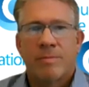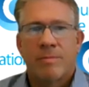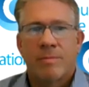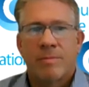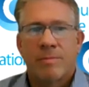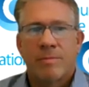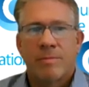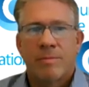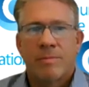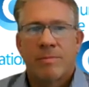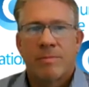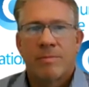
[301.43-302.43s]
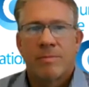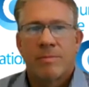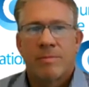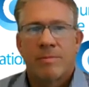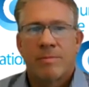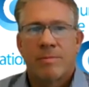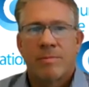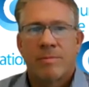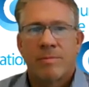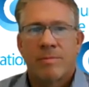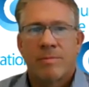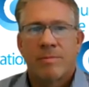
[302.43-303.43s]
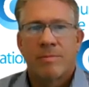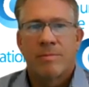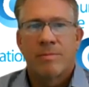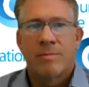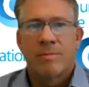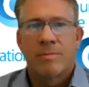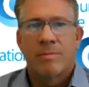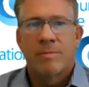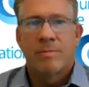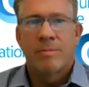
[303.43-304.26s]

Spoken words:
(silent)